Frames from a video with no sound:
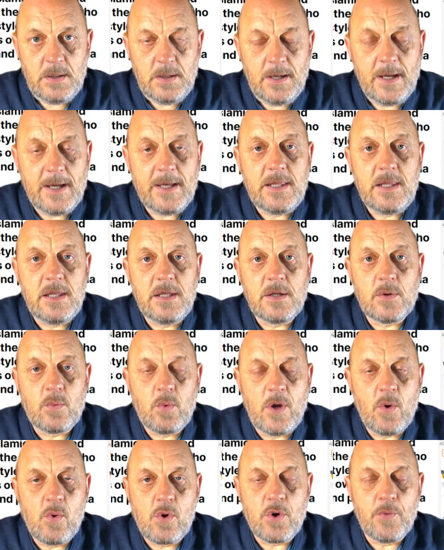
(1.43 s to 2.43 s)
Hi there,
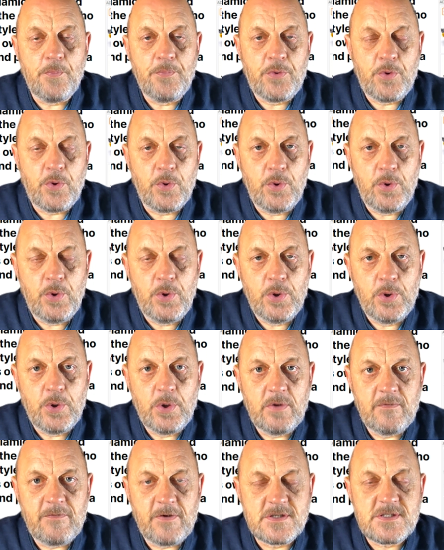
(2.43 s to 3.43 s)
welcome to
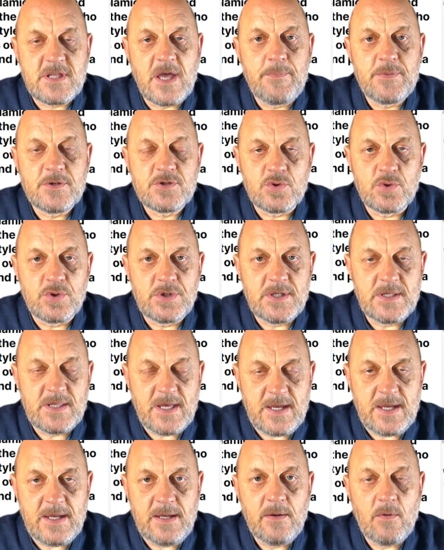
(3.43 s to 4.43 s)
the first episode
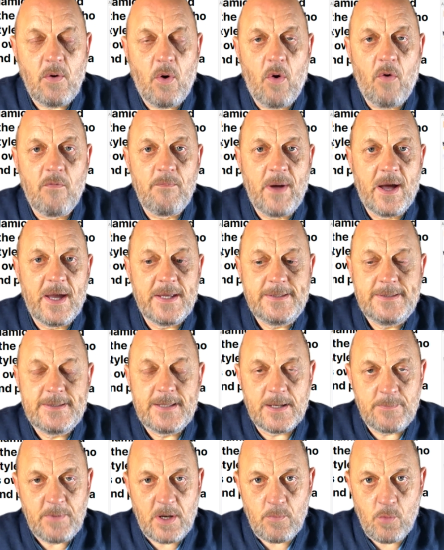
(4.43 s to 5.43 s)
today of my
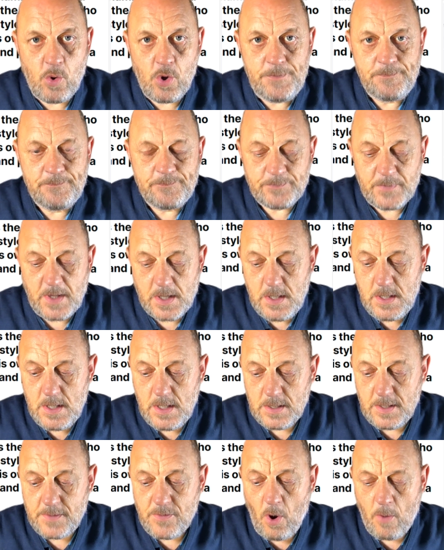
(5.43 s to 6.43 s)
10-minute moan.
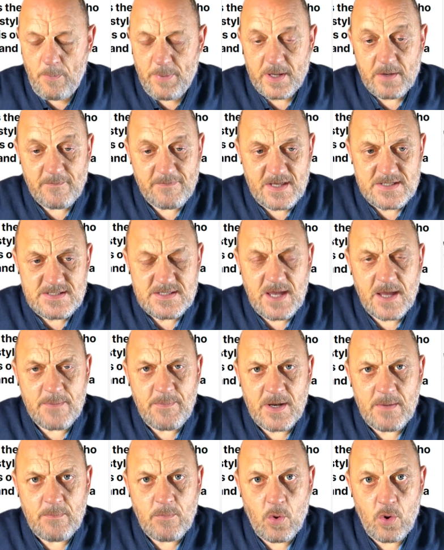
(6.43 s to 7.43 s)
And the topic of this
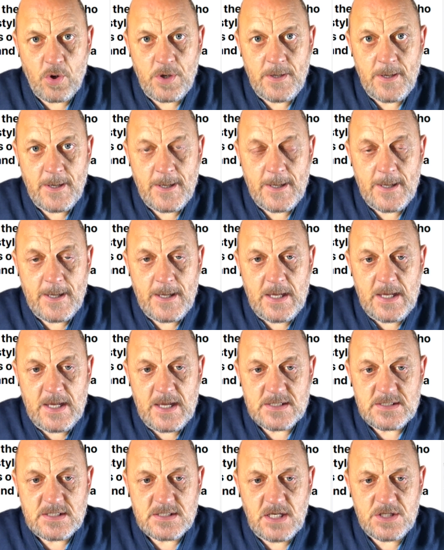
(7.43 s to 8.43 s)
10-minute moan
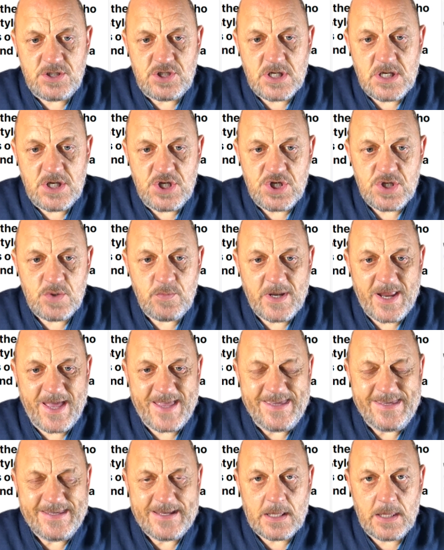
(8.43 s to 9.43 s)
is a situation where a
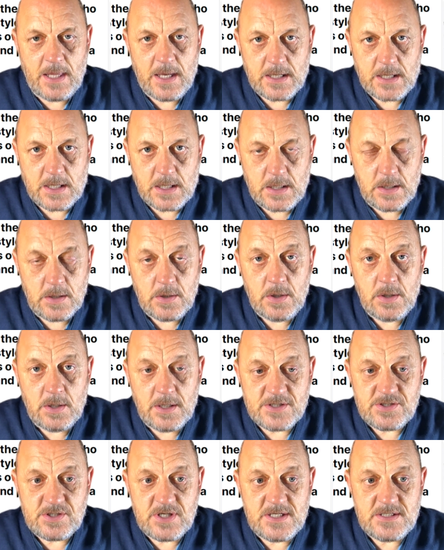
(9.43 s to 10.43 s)
hate cleric
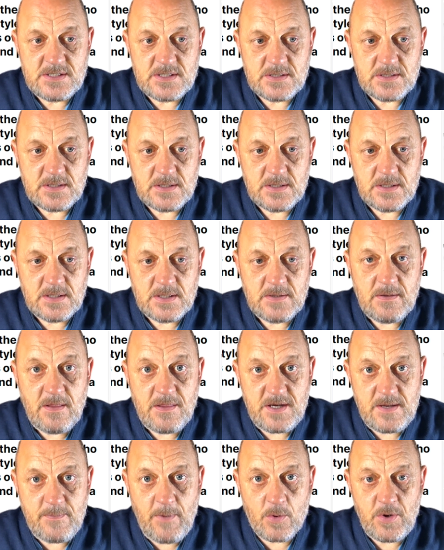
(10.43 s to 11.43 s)
has raised
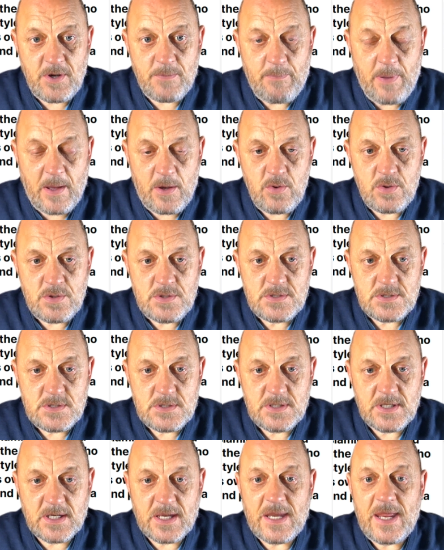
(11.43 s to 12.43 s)
£3 million
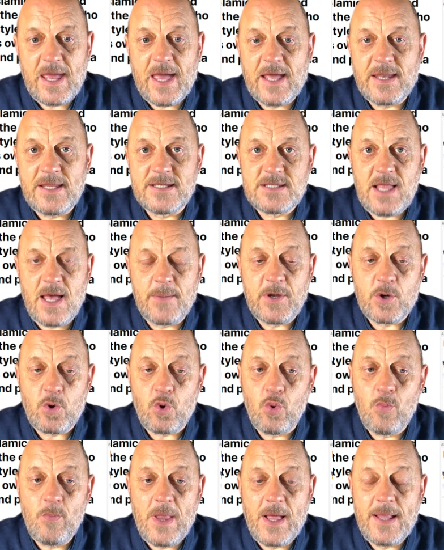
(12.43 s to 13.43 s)
to create an Islamic
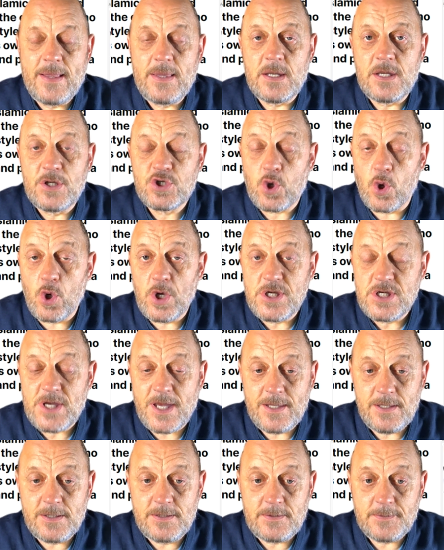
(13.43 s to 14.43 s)
homeland in a Scottish
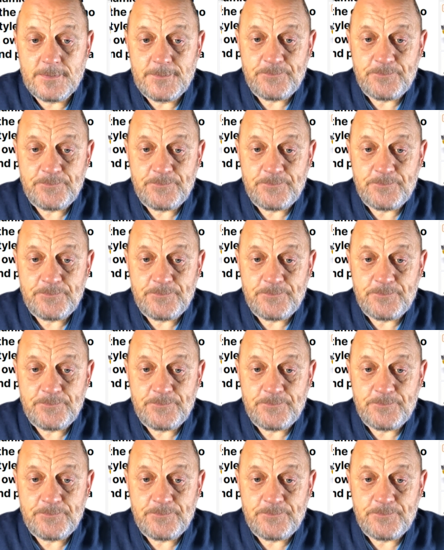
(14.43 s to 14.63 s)
island,